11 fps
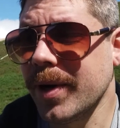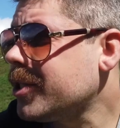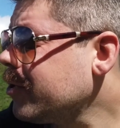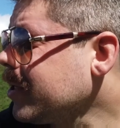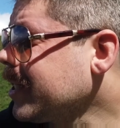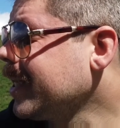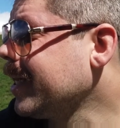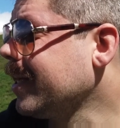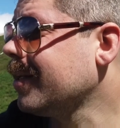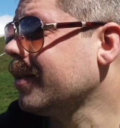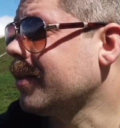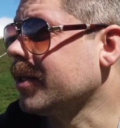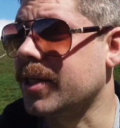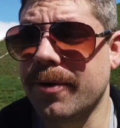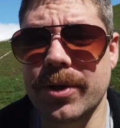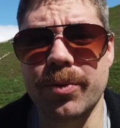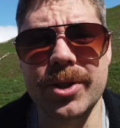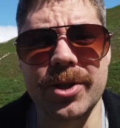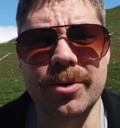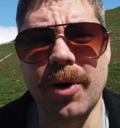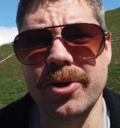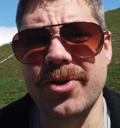originally the series
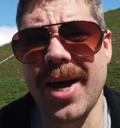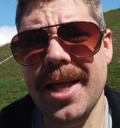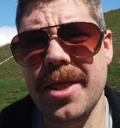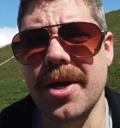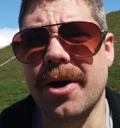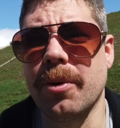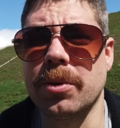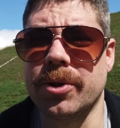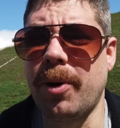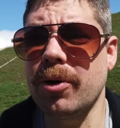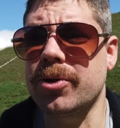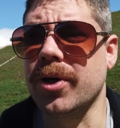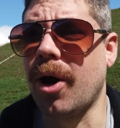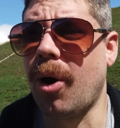wasn't supposed to end there. It was supposed to